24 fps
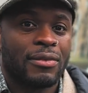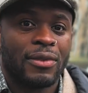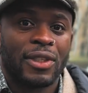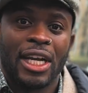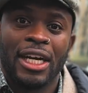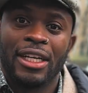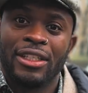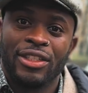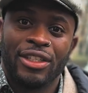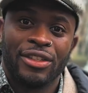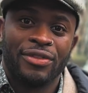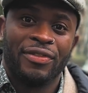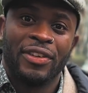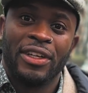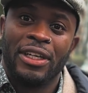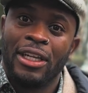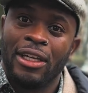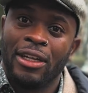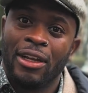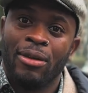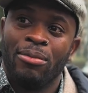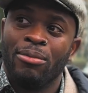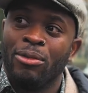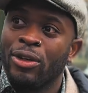I just
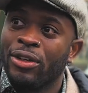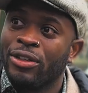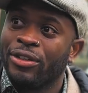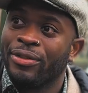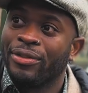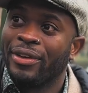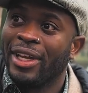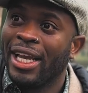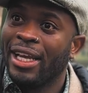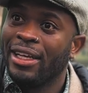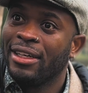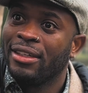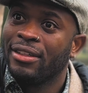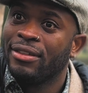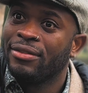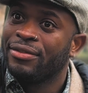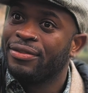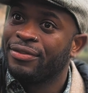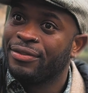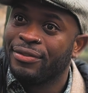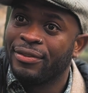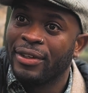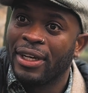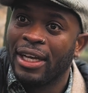feel a lot more
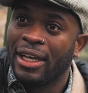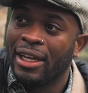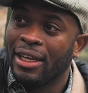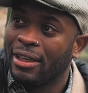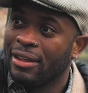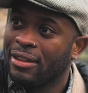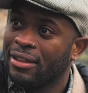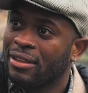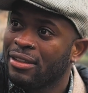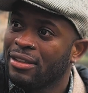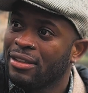creative. I